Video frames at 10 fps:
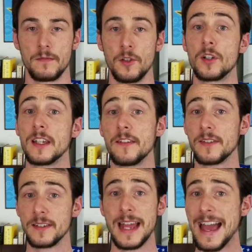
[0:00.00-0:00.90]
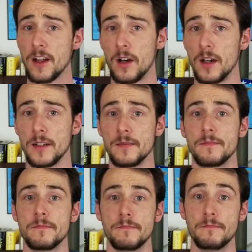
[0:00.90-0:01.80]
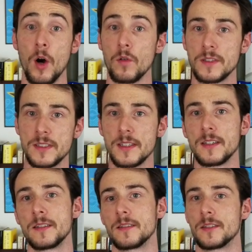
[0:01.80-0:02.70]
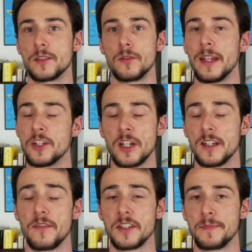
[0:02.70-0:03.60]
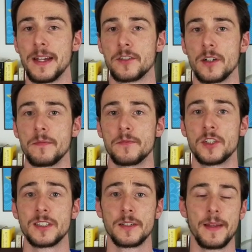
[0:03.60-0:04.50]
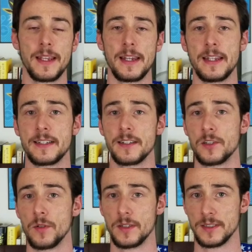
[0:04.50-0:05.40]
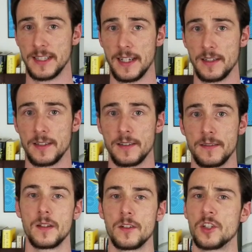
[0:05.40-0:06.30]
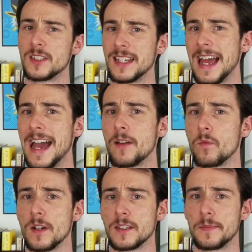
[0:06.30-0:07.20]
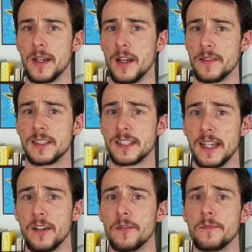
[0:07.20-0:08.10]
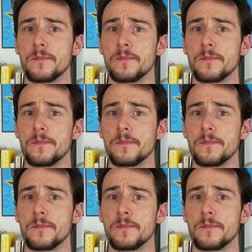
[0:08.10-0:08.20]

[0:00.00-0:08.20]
You could even tack on most to each end of the spectrum just to make it easier to understand. Just to add what is beyond this scale,